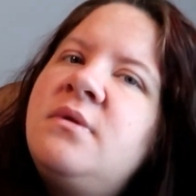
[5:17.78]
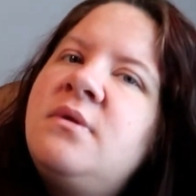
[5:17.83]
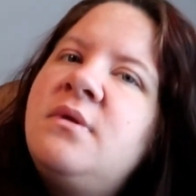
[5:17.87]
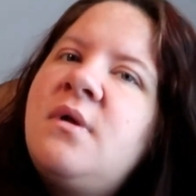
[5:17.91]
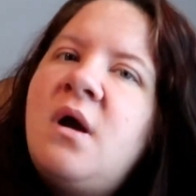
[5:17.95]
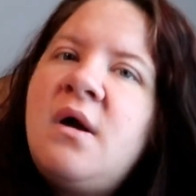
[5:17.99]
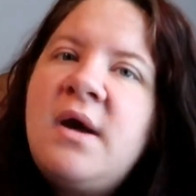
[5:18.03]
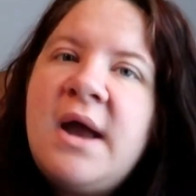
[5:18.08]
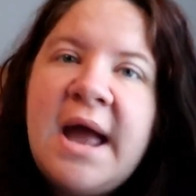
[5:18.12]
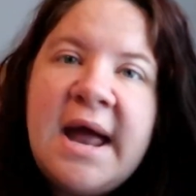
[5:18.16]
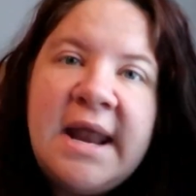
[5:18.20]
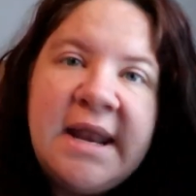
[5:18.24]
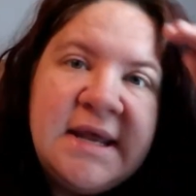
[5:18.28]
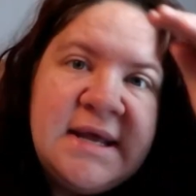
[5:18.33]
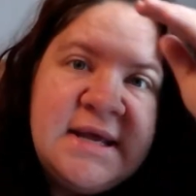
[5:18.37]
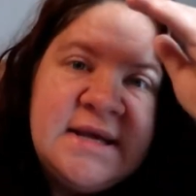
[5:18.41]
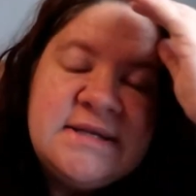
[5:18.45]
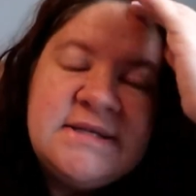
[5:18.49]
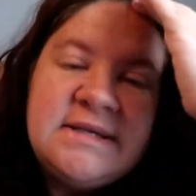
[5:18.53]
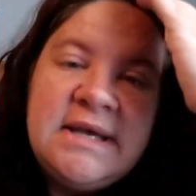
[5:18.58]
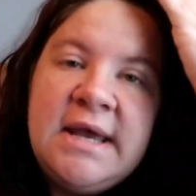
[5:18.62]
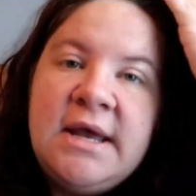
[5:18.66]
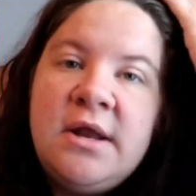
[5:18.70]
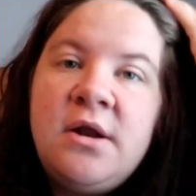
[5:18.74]
attic
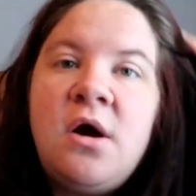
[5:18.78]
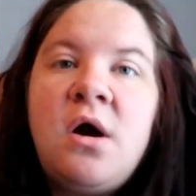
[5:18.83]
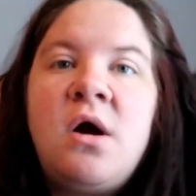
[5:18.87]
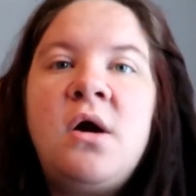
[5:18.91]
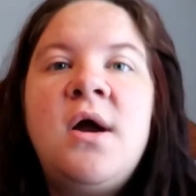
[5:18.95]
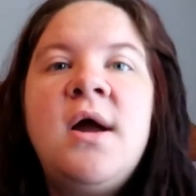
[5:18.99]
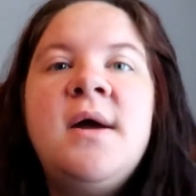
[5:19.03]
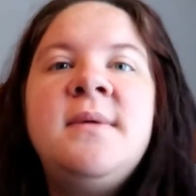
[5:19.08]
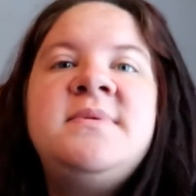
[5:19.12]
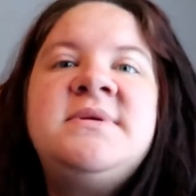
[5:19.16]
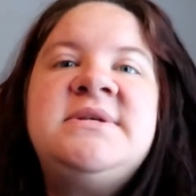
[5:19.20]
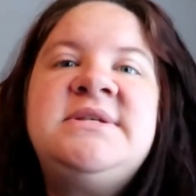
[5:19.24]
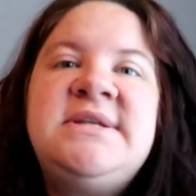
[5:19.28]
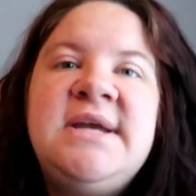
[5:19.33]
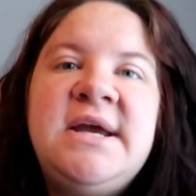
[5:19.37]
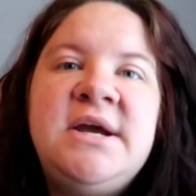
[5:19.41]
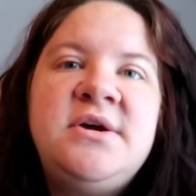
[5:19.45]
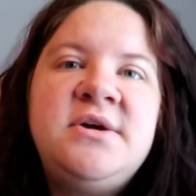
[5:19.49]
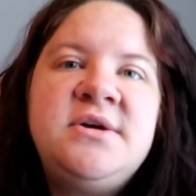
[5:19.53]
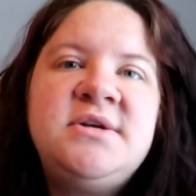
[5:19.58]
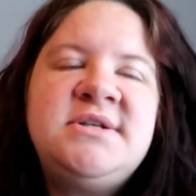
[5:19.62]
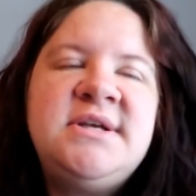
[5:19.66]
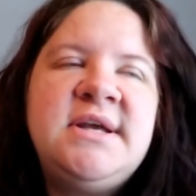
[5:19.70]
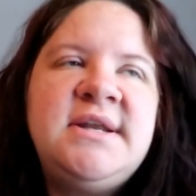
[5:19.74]
is in our
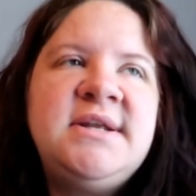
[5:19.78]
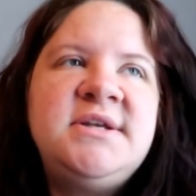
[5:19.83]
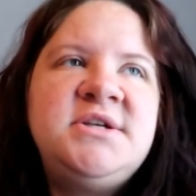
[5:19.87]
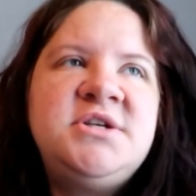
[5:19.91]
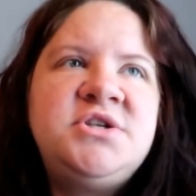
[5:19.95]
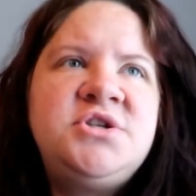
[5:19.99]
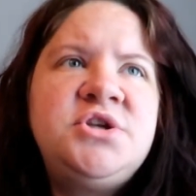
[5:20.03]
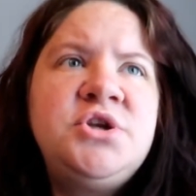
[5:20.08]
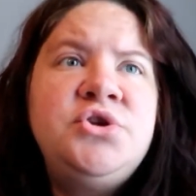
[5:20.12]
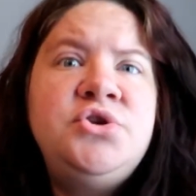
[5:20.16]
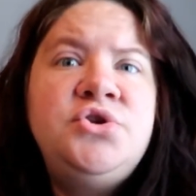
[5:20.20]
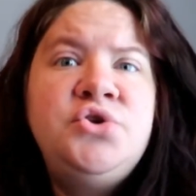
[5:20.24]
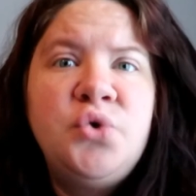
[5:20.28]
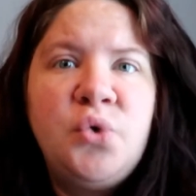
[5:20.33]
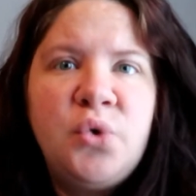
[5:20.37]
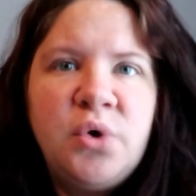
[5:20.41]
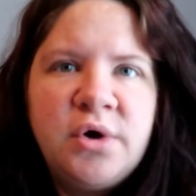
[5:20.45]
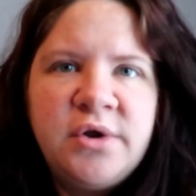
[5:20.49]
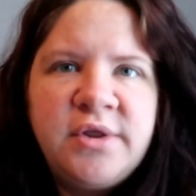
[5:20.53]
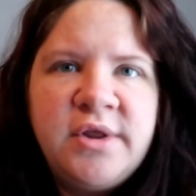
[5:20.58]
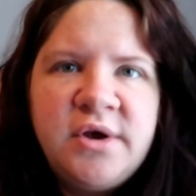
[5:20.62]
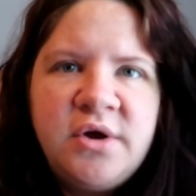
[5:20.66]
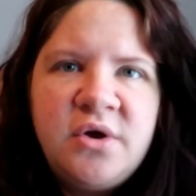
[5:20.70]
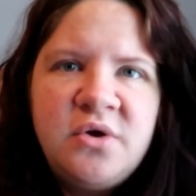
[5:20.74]
upstairs, and it's just a
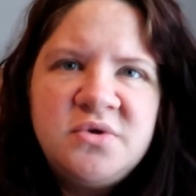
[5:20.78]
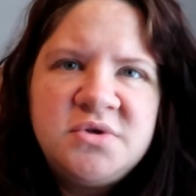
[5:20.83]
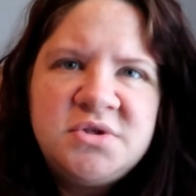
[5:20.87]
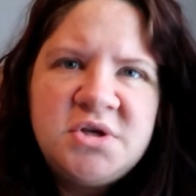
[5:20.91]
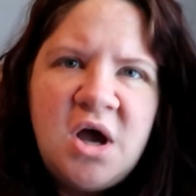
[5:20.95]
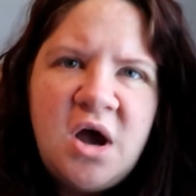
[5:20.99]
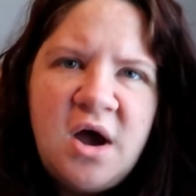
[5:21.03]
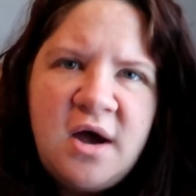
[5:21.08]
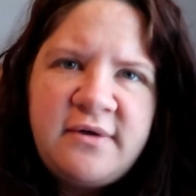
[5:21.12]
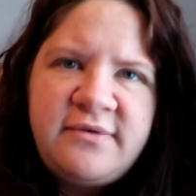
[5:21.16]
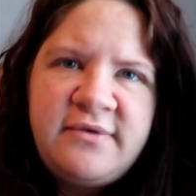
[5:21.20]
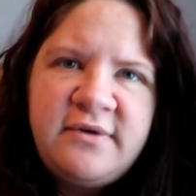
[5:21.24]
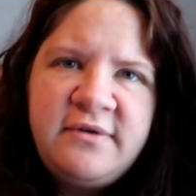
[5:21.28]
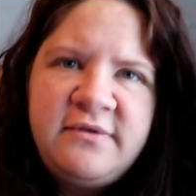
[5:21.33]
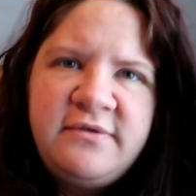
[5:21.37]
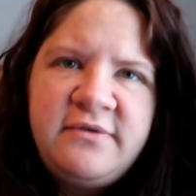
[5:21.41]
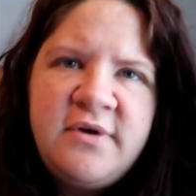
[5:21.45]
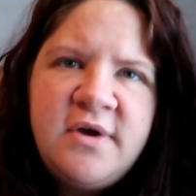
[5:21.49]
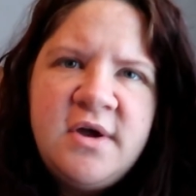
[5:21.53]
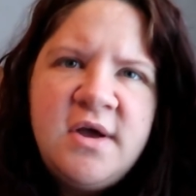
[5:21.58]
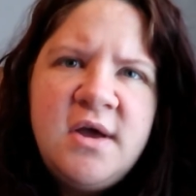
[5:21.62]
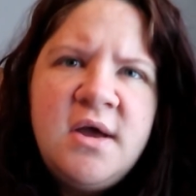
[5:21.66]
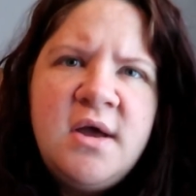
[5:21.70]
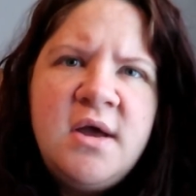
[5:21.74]
door that goes off of
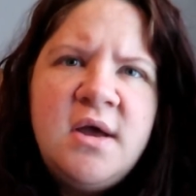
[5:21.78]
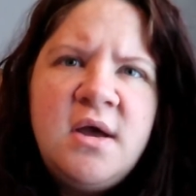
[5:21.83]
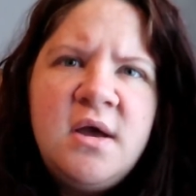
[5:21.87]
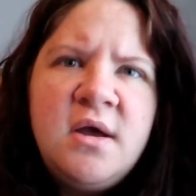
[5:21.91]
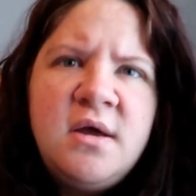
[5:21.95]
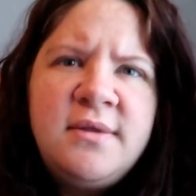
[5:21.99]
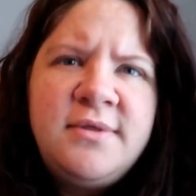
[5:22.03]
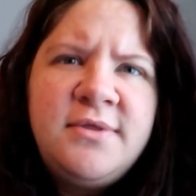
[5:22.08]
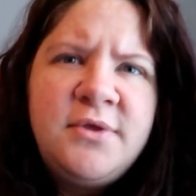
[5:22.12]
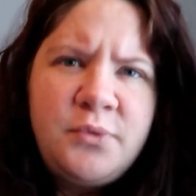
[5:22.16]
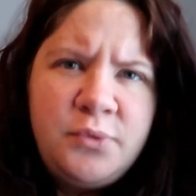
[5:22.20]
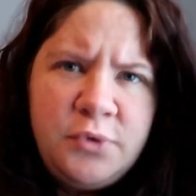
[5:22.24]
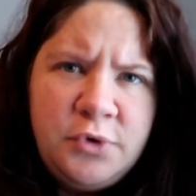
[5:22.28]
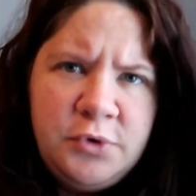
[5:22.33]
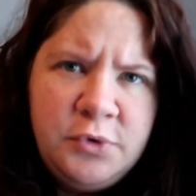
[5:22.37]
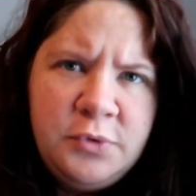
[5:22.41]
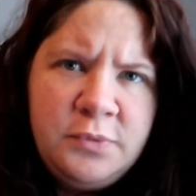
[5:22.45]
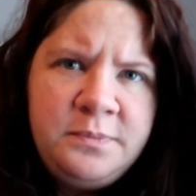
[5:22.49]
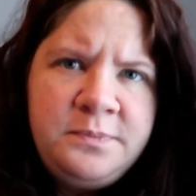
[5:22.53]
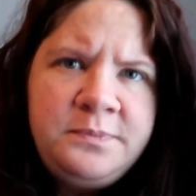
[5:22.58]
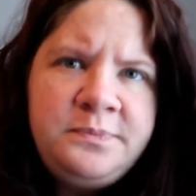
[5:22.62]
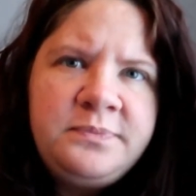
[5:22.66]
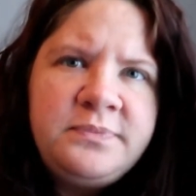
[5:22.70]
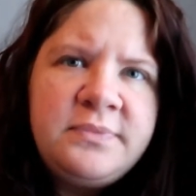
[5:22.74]
the
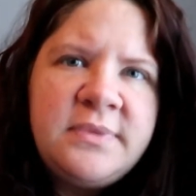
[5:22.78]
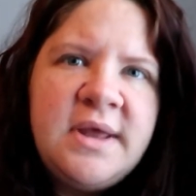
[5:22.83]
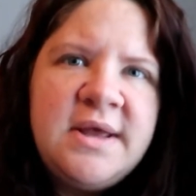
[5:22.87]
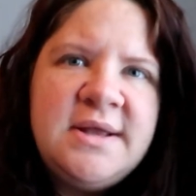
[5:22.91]
room.